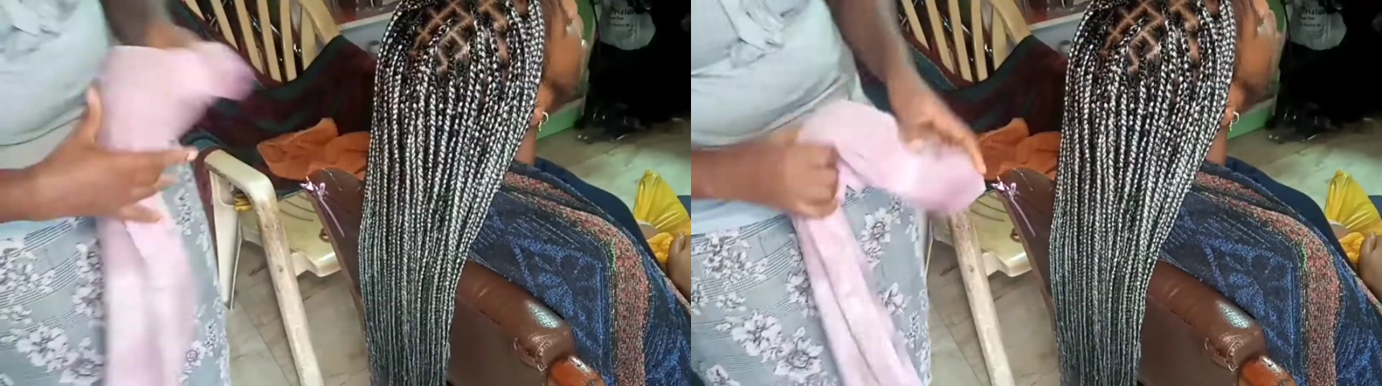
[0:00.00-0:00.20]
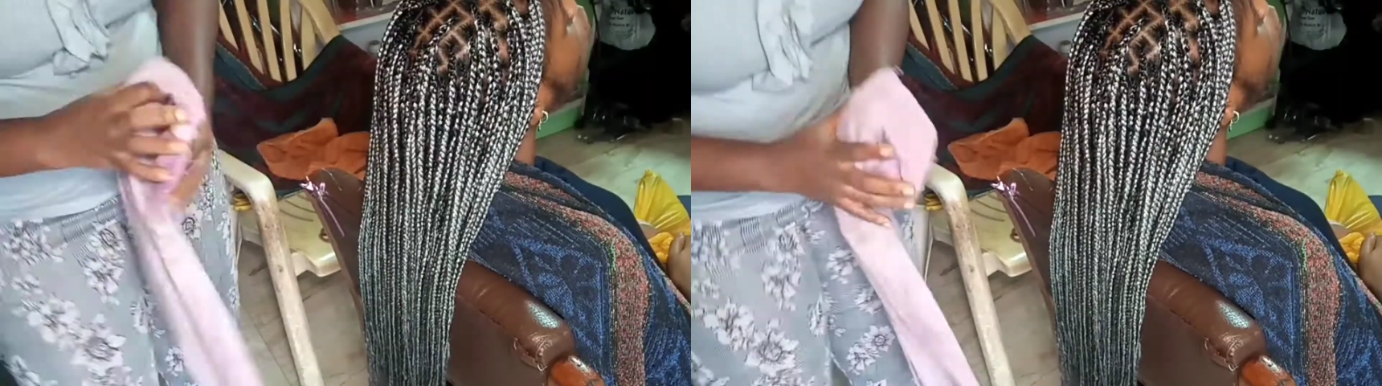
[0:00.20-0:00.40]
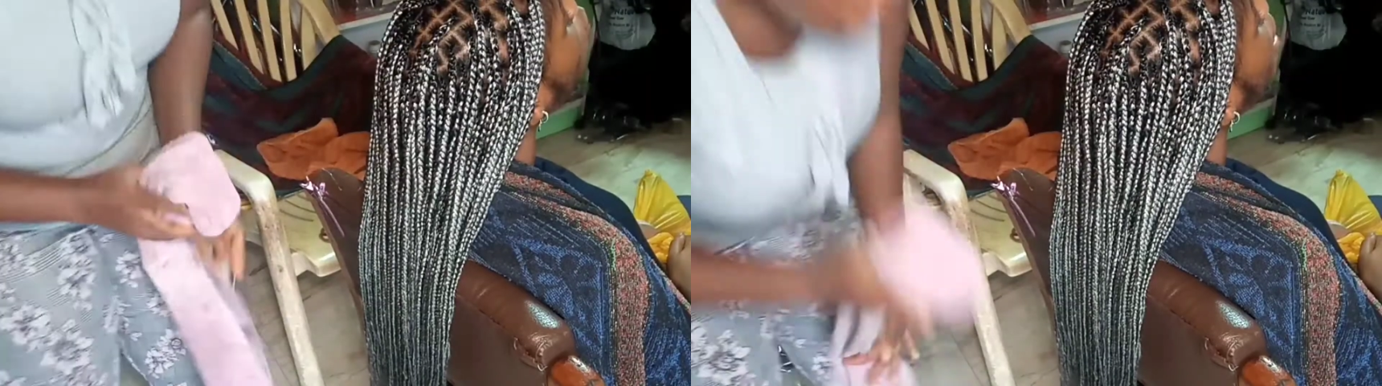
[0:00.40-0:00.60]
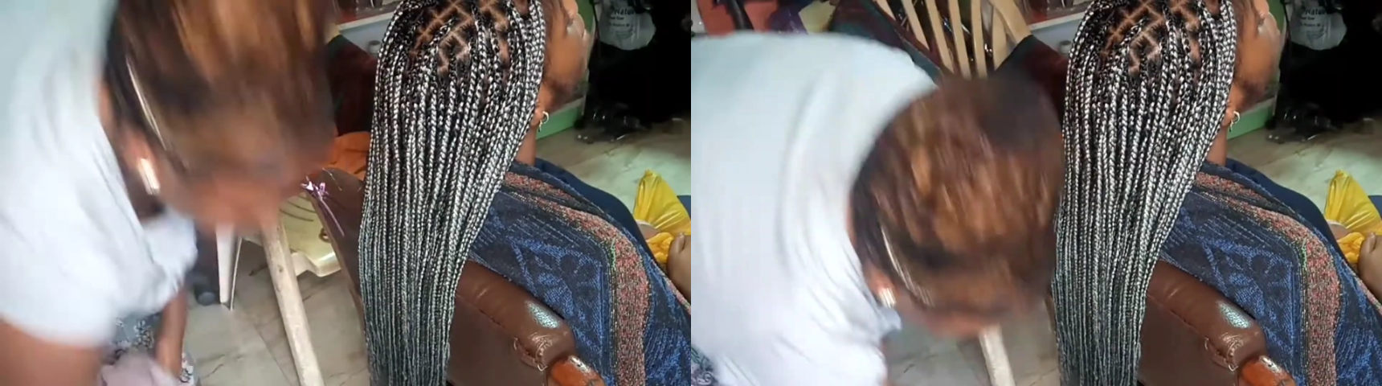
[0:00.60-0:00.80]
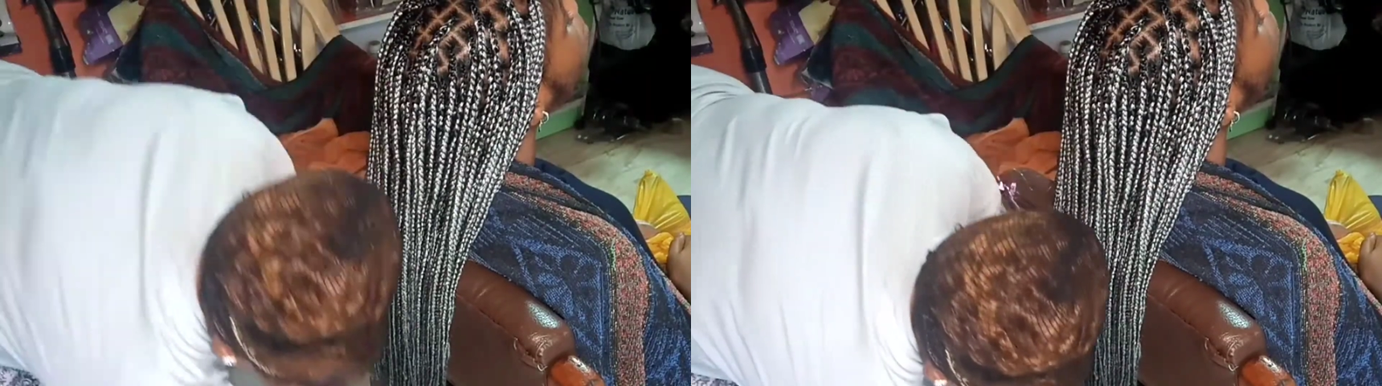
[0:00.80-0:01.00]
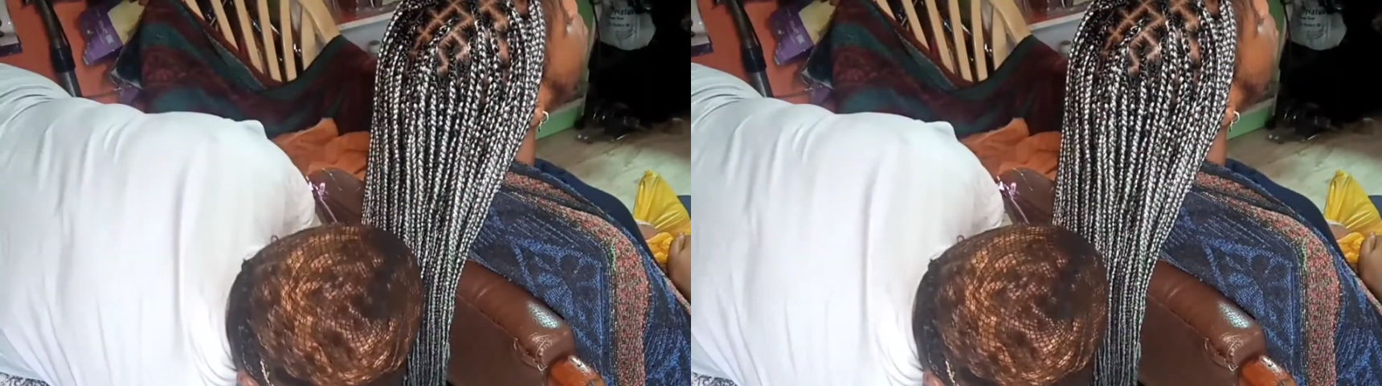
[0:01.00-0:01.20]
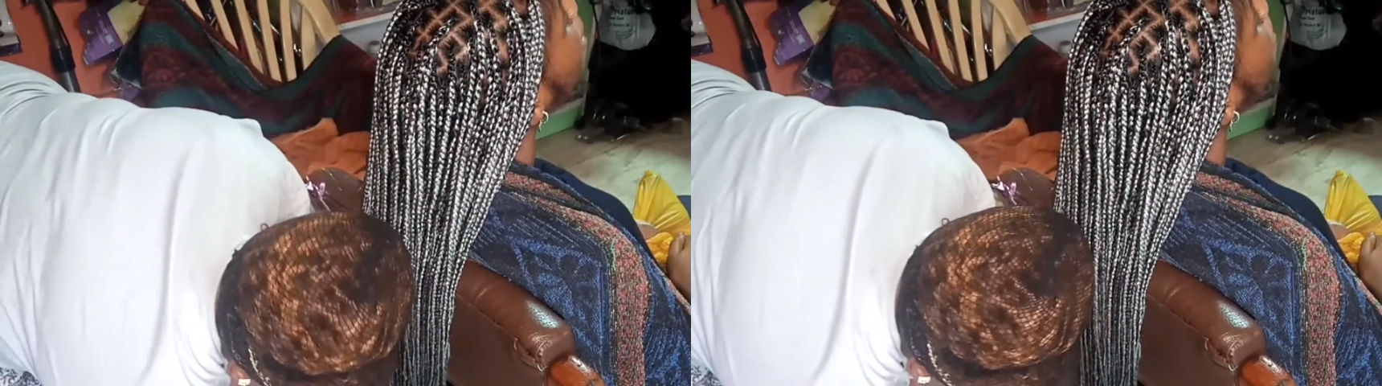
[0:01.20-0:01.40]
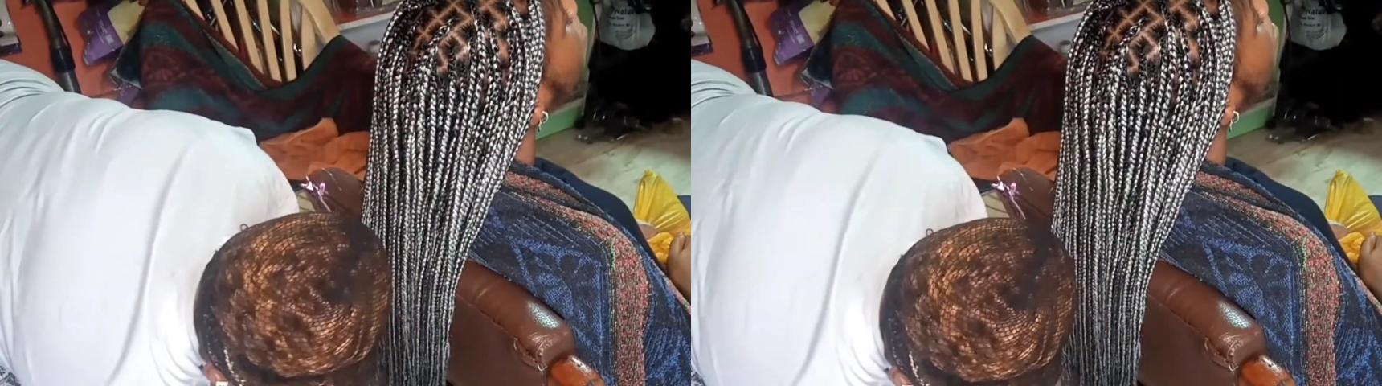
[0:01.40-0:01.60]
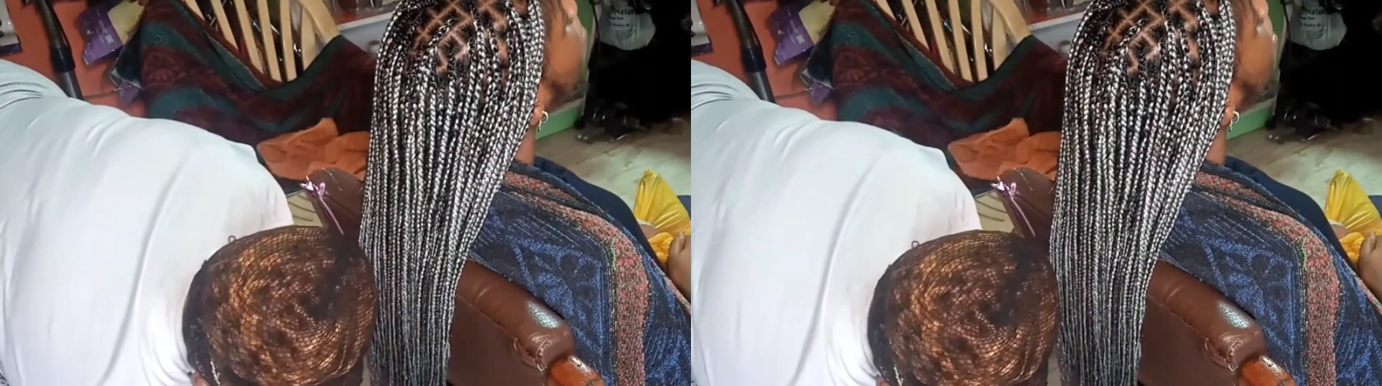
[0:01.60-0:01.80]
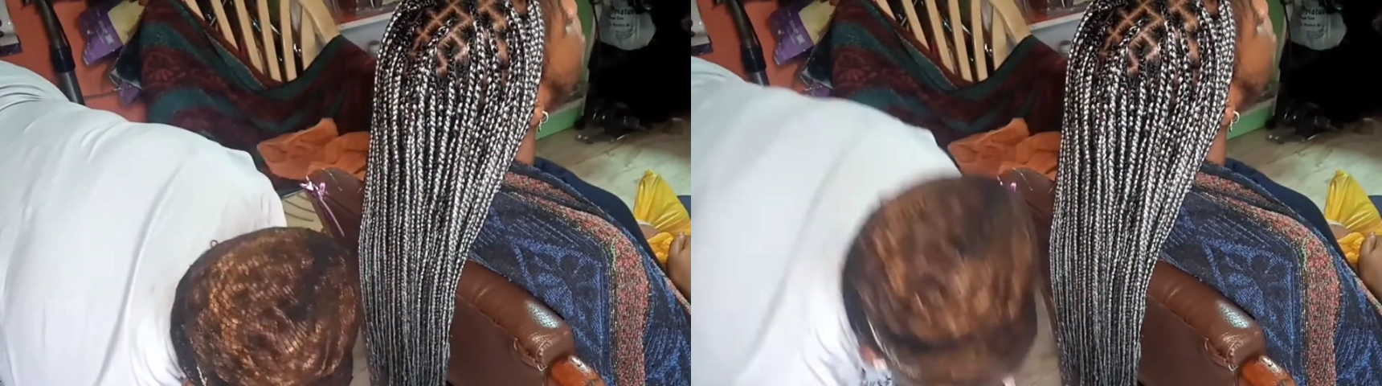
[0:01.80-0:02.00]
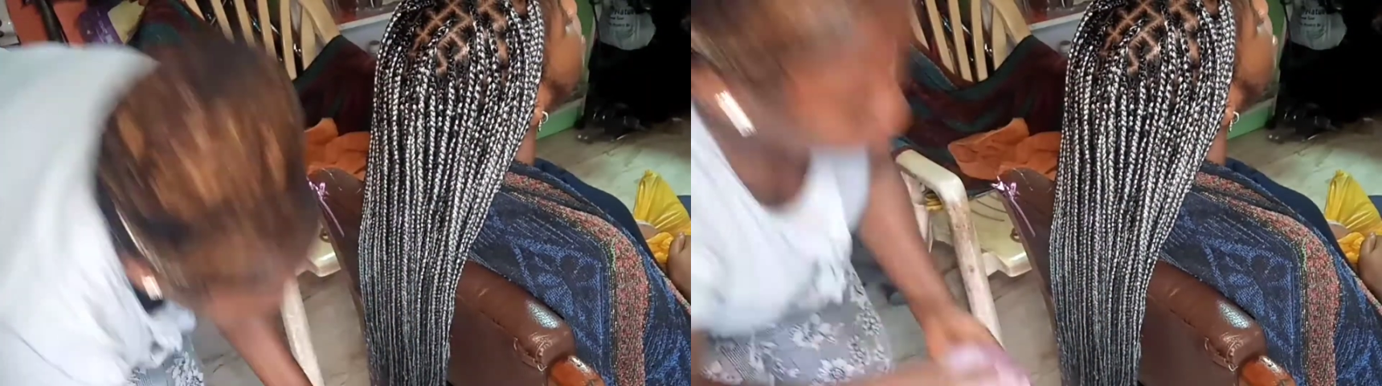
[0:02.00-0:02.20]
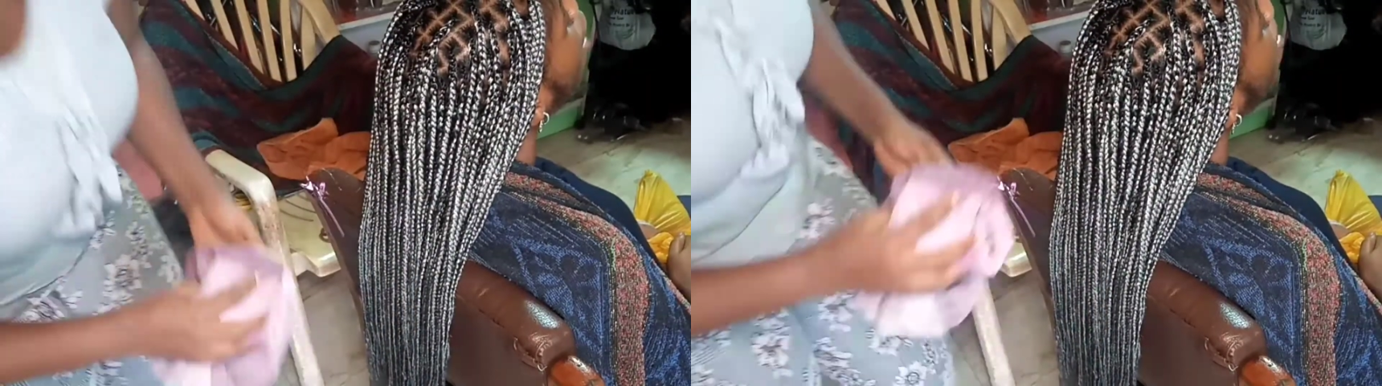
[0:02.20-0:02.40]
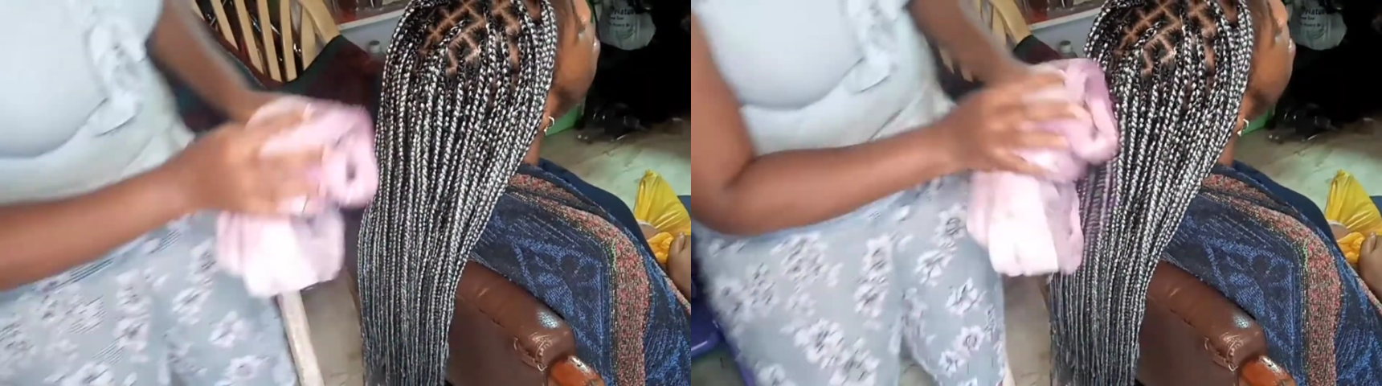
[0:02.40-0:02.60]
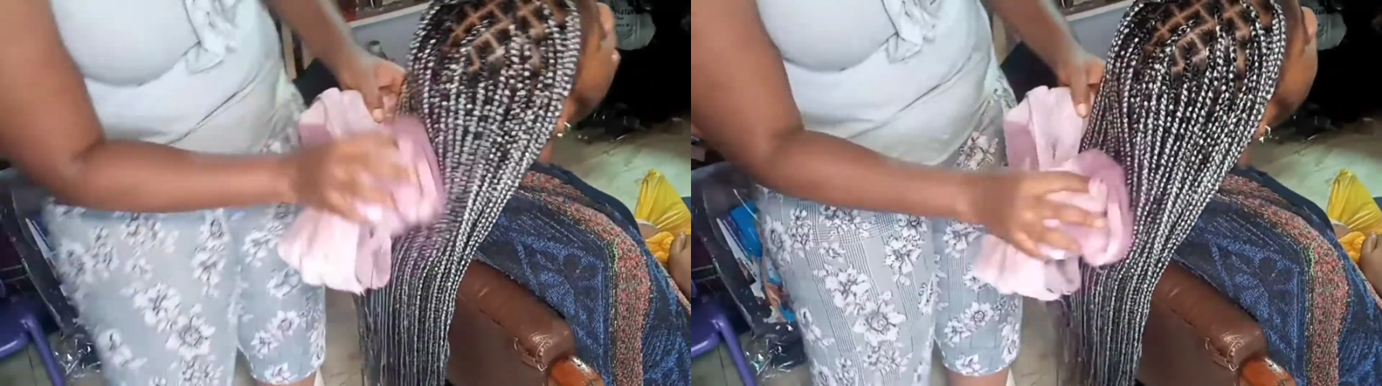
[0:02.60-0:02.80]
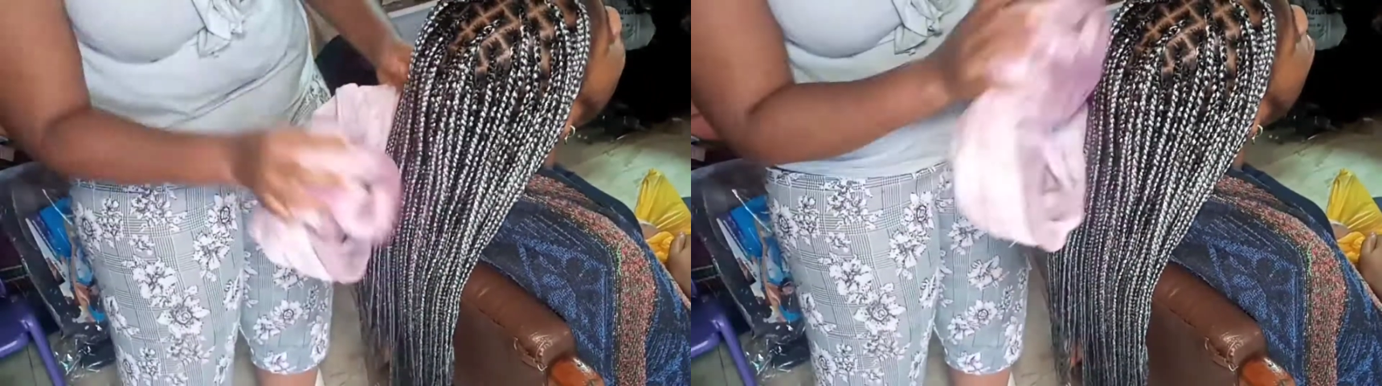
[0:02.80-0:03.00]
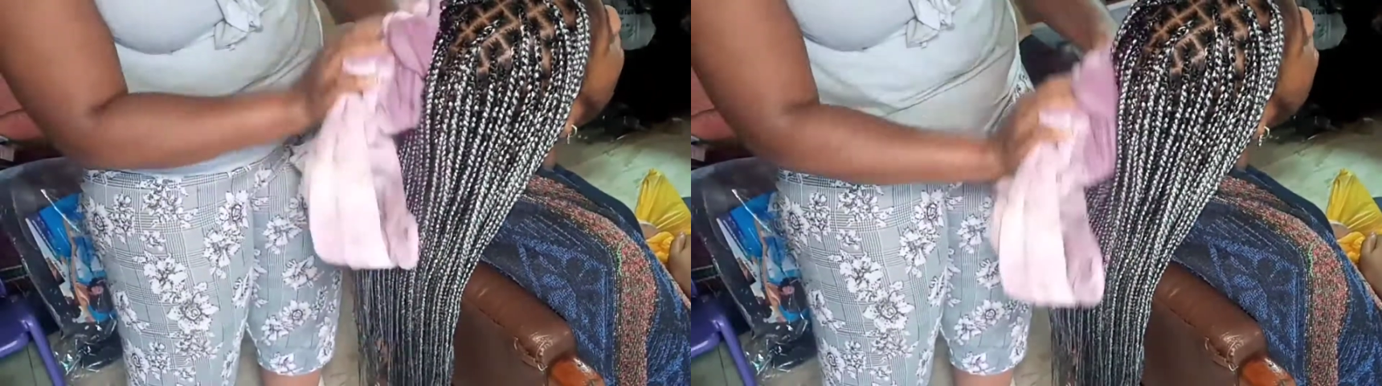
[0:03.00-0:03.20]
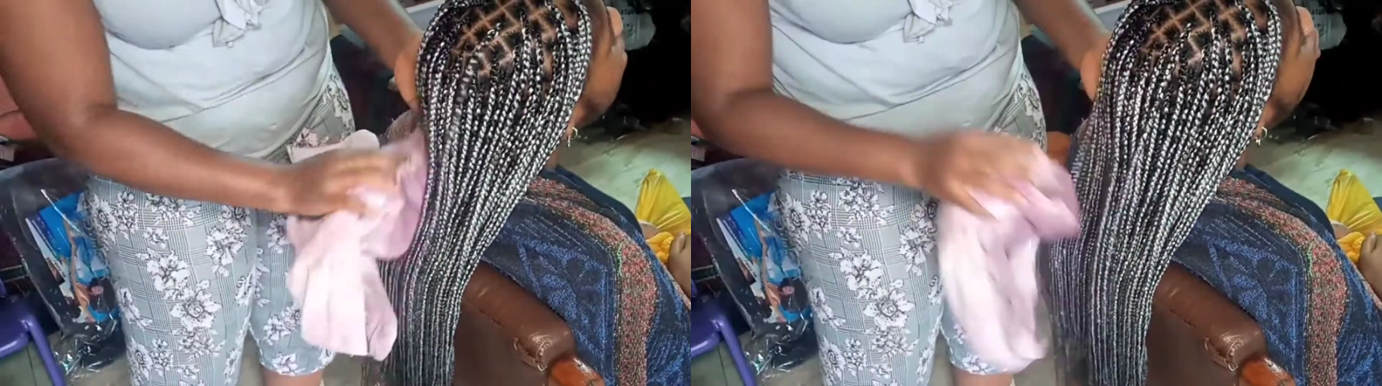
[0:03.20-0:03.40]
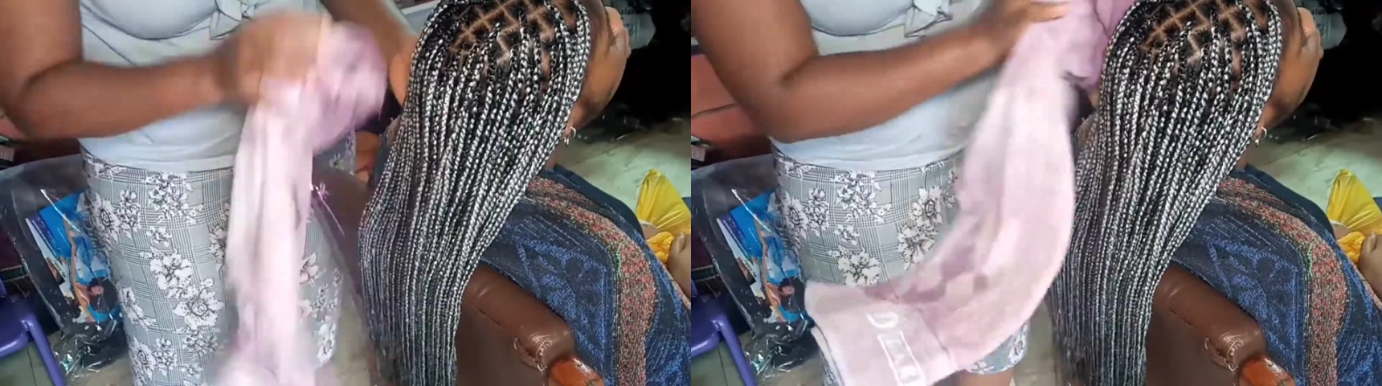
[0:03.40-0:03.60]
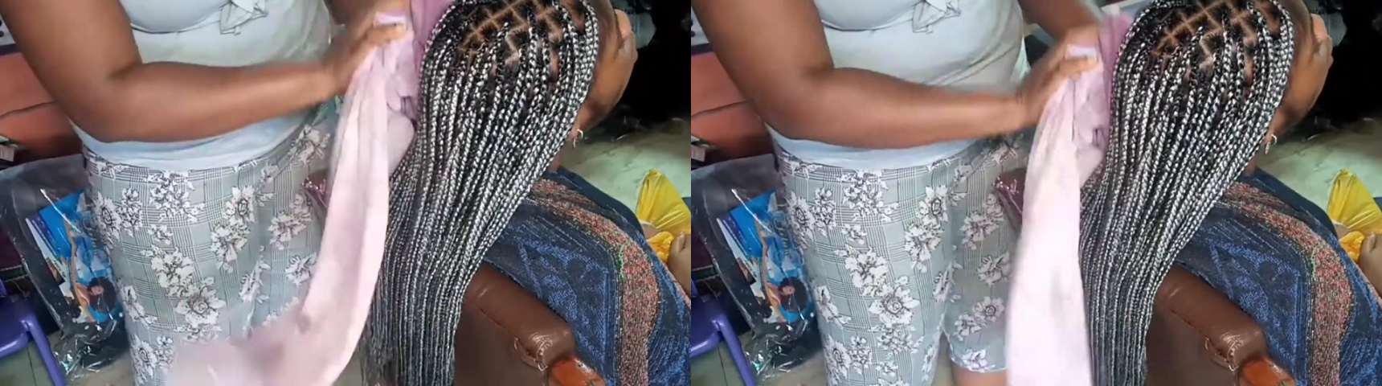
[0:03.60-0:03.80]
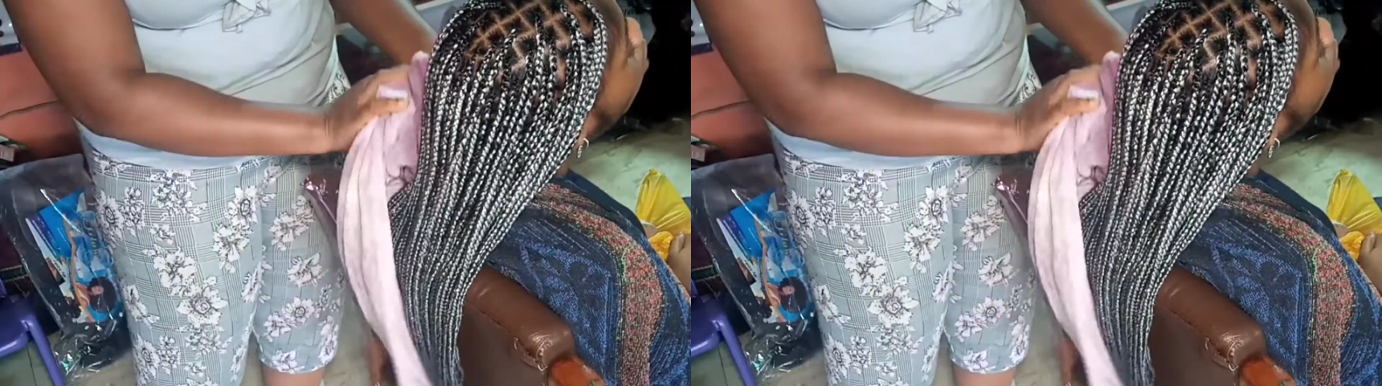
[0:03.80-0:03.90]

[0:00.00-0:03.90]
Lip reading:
(no speaker visible)